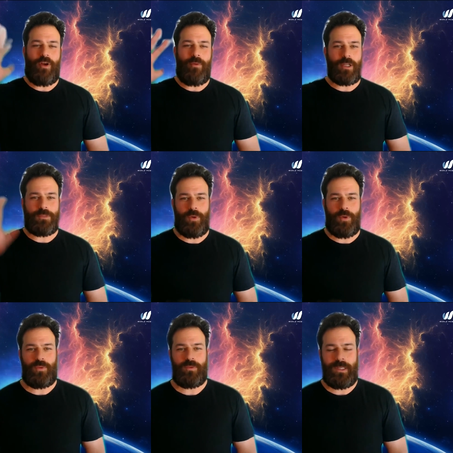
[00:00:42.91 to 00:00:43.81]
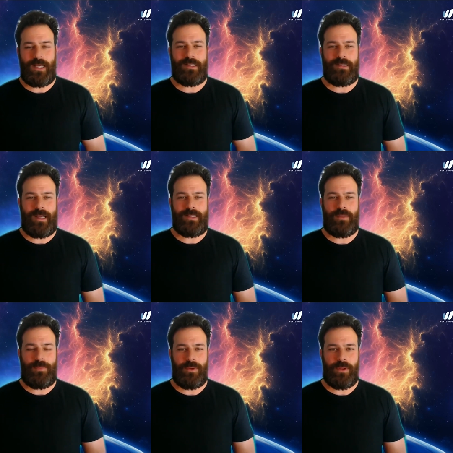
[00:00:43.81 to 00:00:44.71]
you very much, Paul. Nice, nice
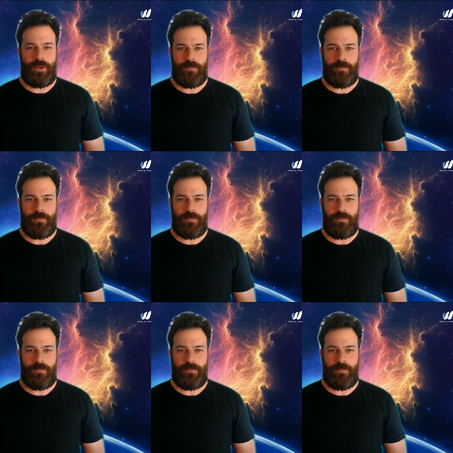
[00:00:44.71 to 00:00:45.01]
to be with you.